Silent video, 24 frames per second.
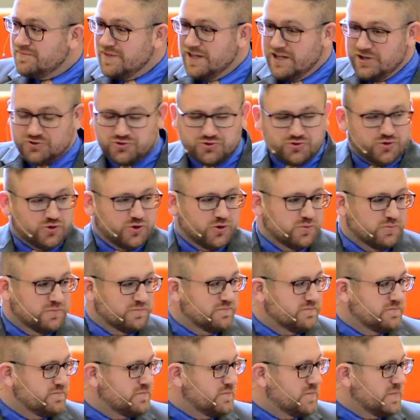is true,
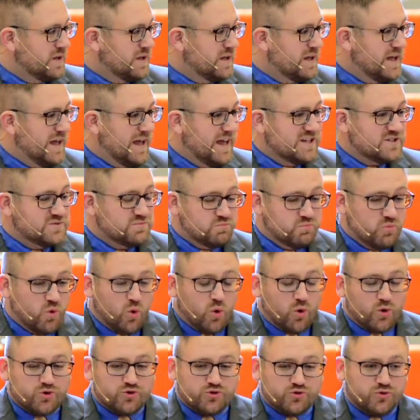is
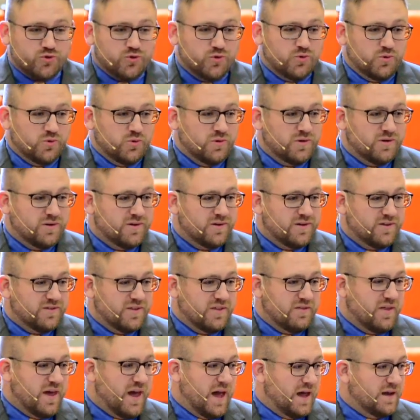more true
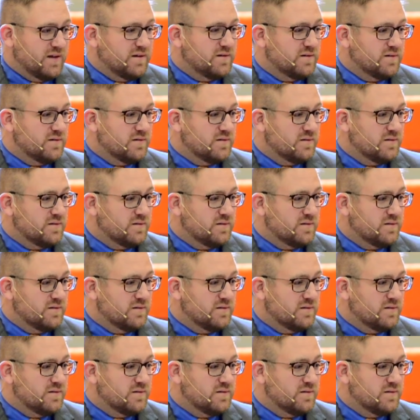than that.